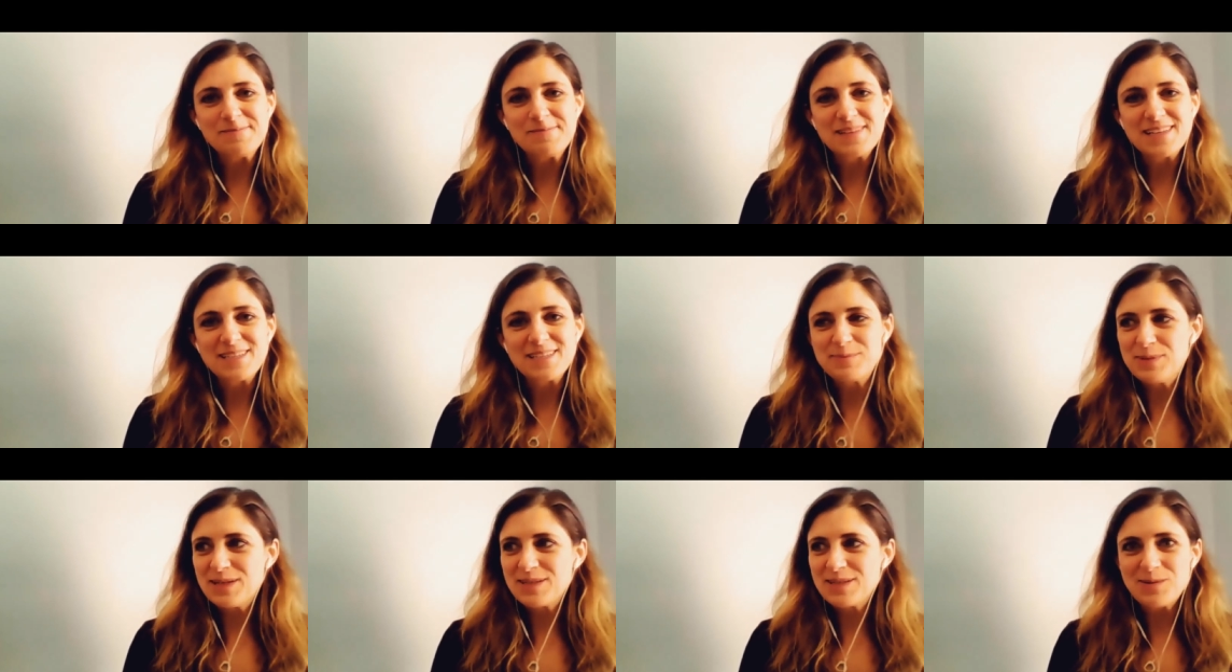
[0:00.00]
it's
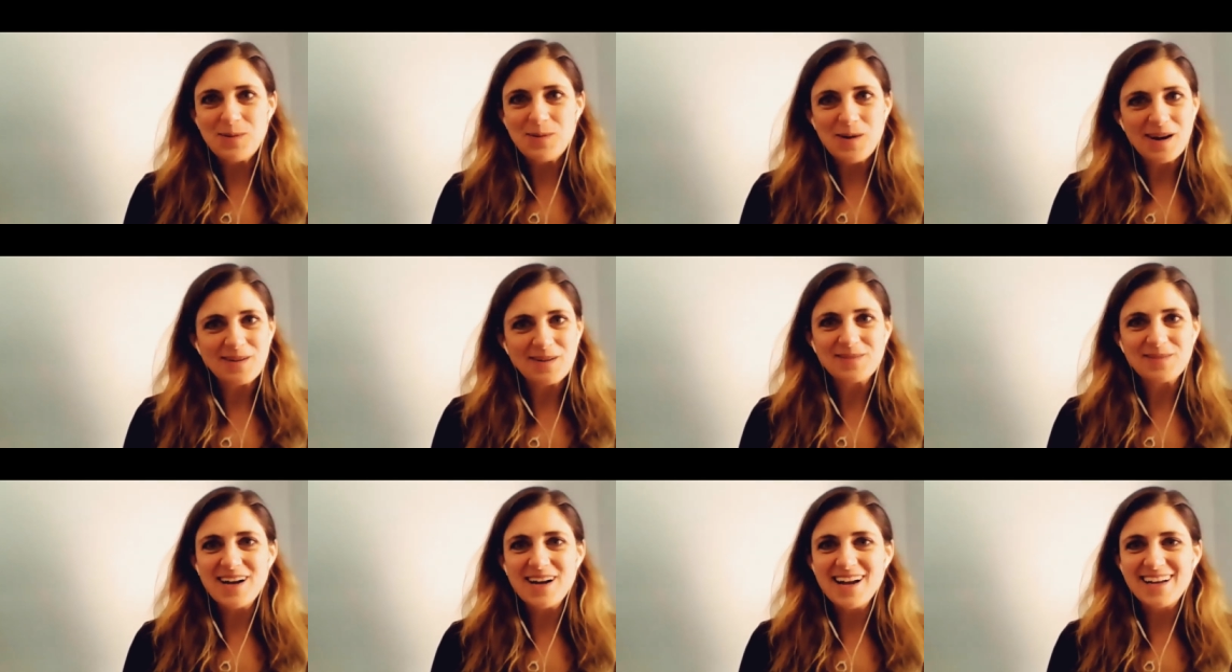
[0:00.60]
been quite a
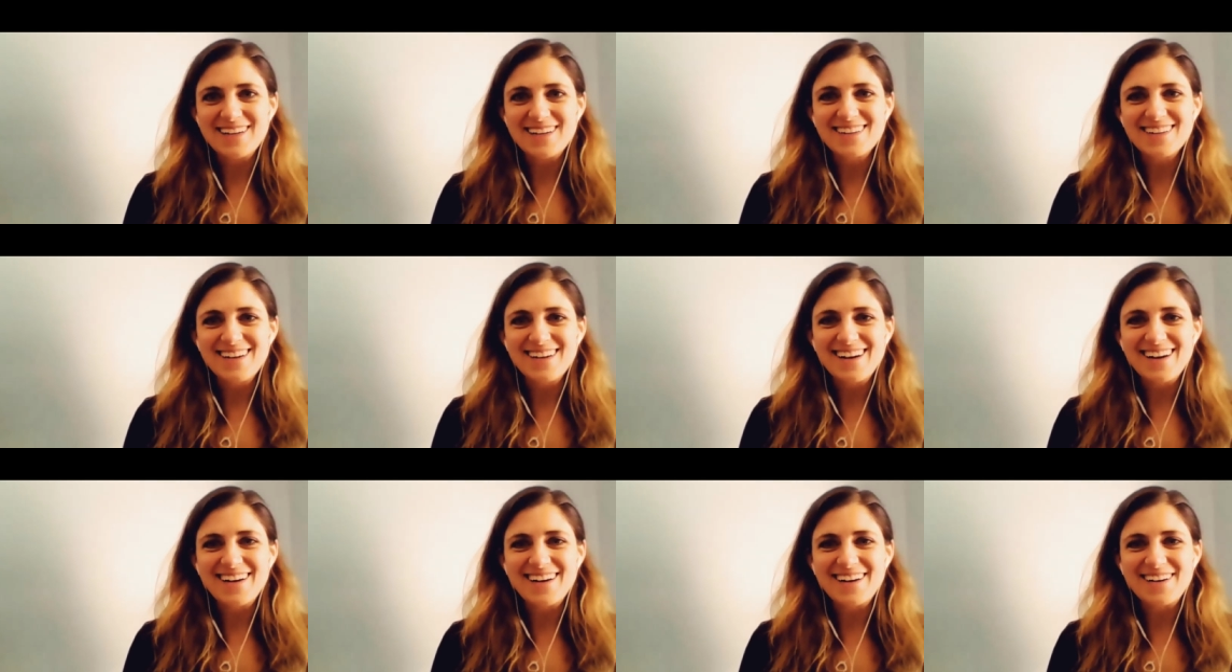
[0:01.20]
ride,
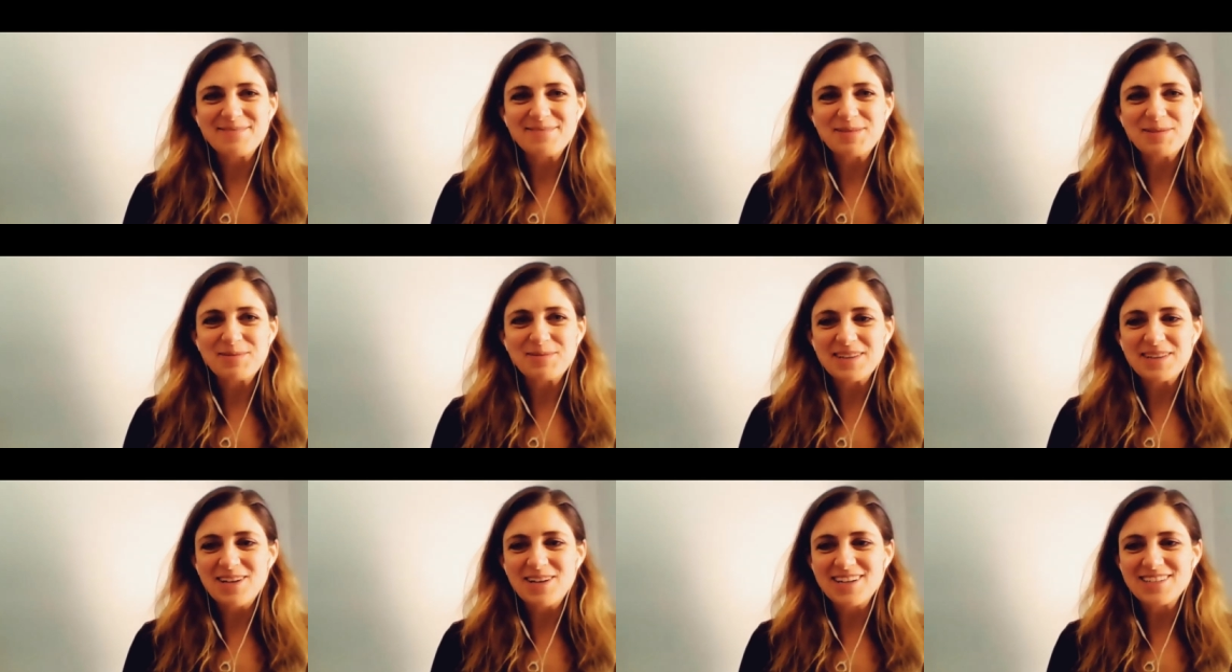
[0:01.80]
but we
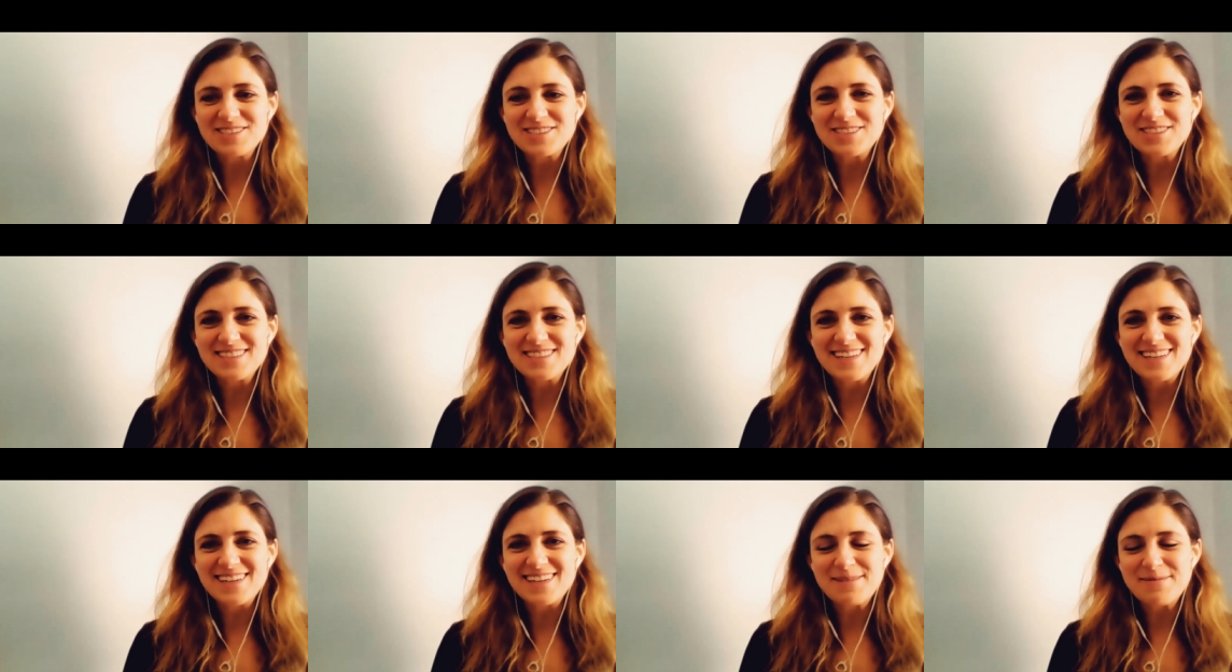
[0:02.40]
launched
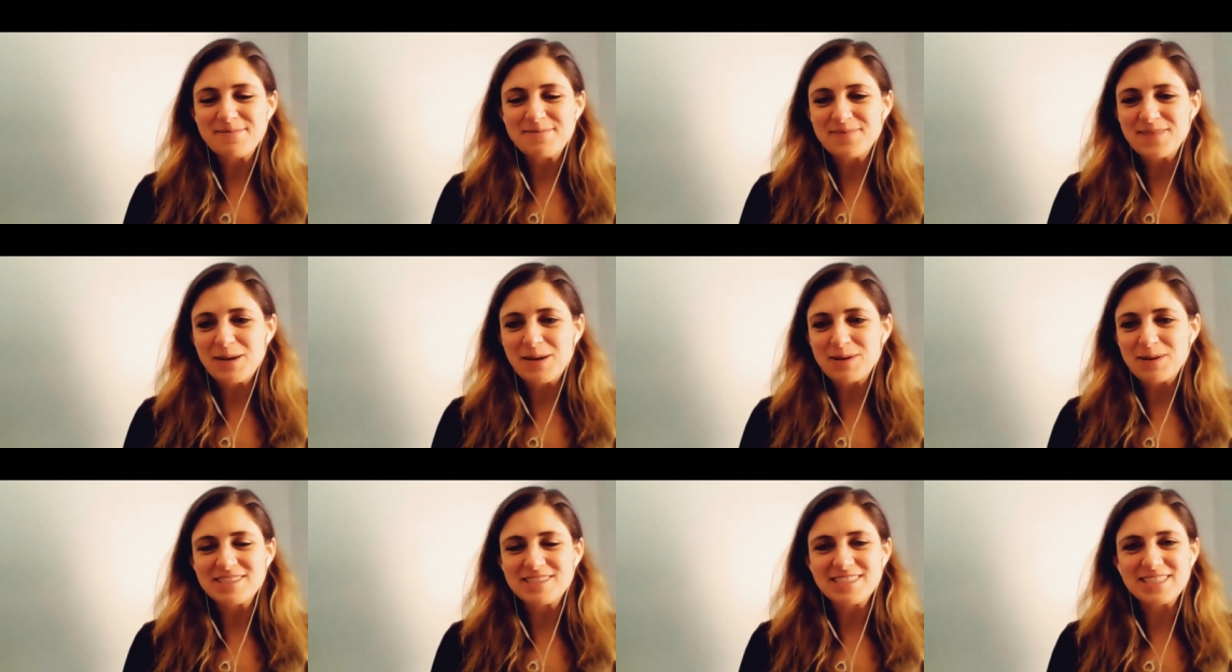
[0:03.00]

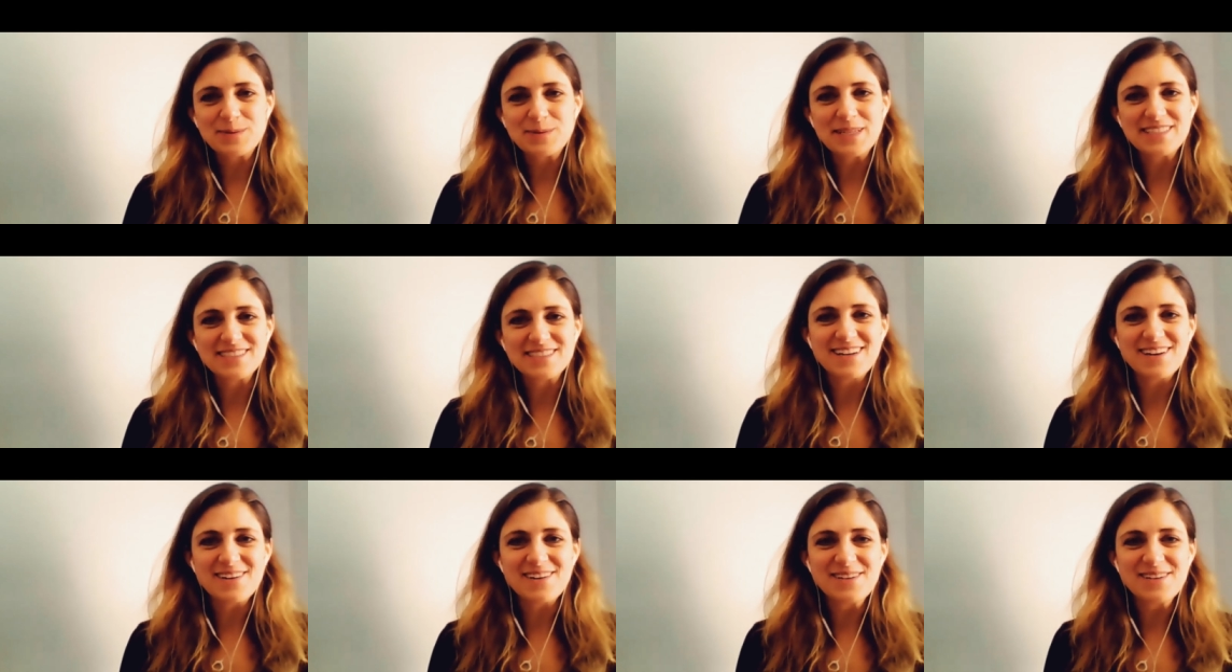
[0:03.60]
about 6 weeks
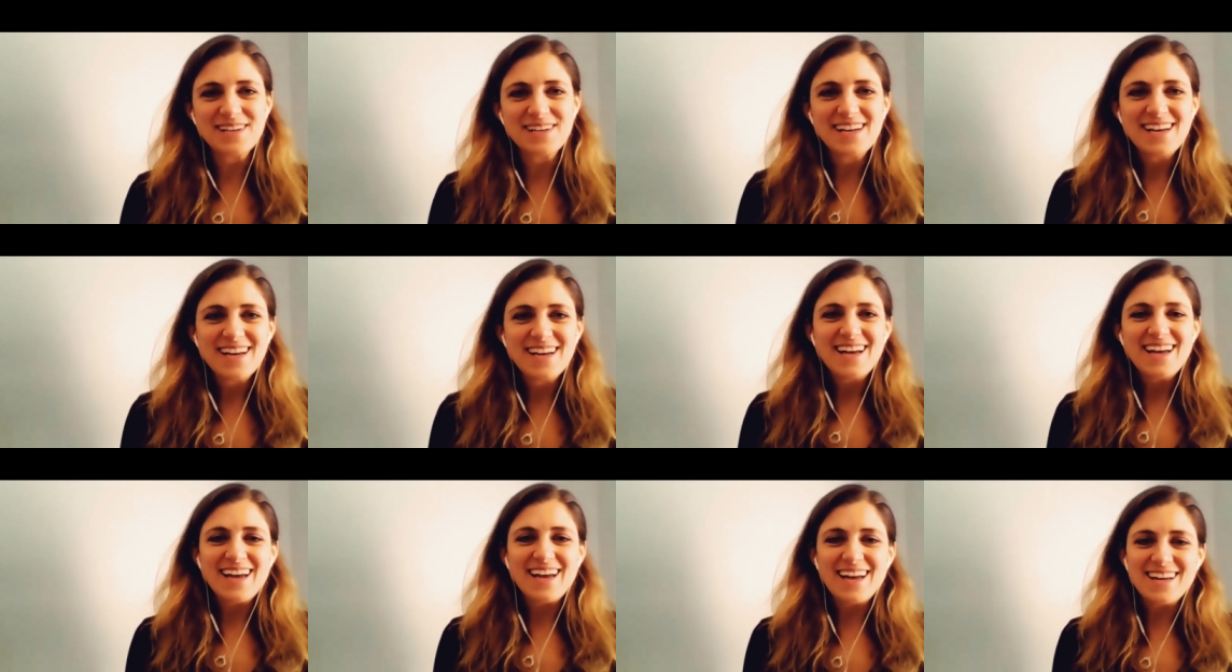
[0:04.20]
ago
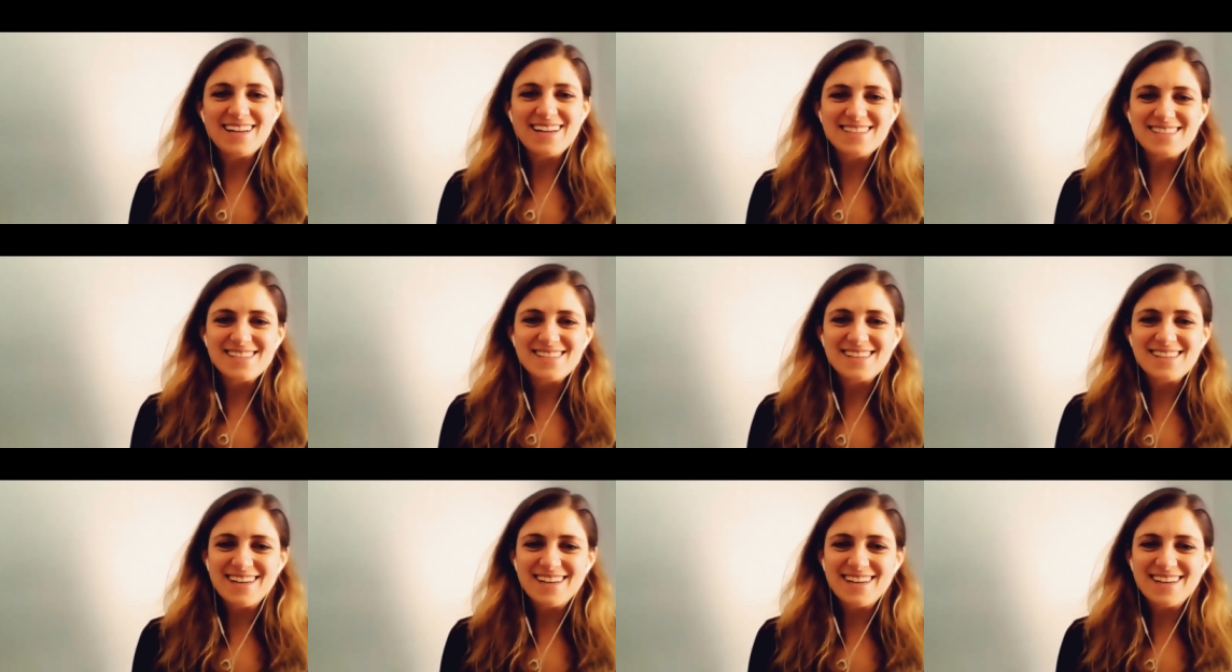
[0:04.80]
and